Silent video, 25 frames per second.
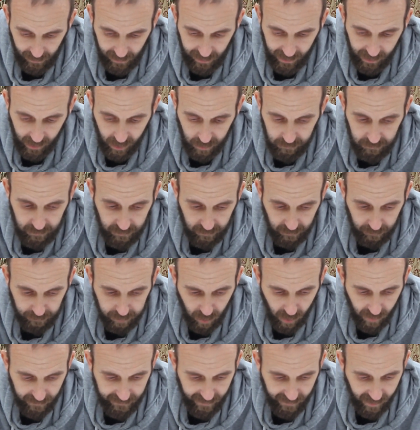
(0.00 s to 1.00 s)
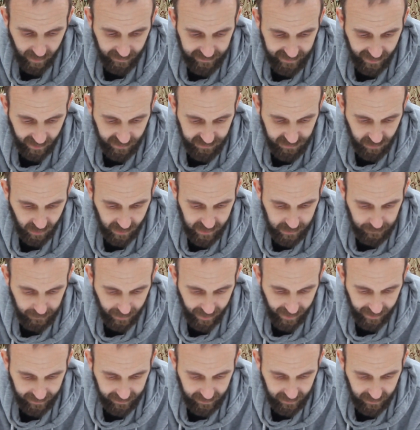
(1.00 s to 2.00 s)
Putting that on the outside of the
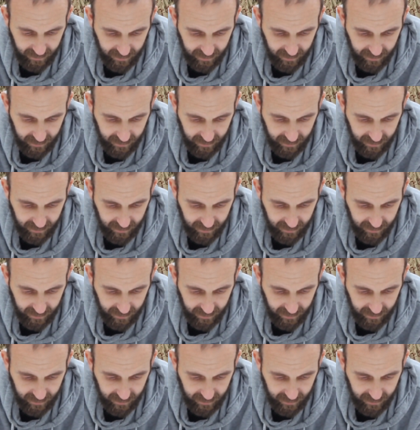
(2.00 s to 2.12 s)
bag.